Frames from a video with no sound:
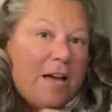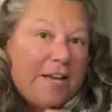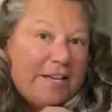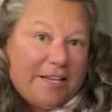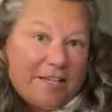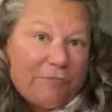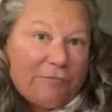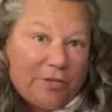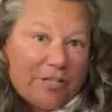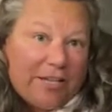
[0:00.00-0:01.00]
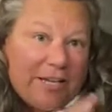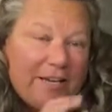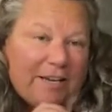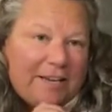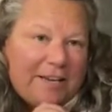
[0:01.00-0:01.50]
It is really
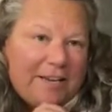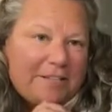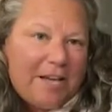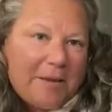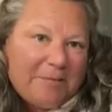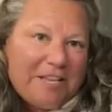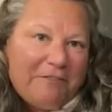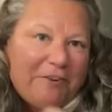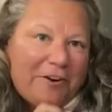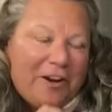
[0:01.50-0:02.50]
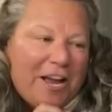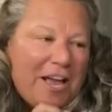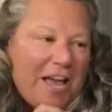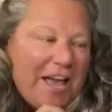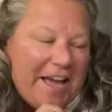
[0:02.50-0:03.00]
a time saver,
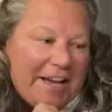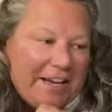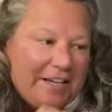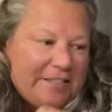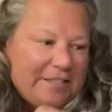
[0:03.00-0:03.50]
and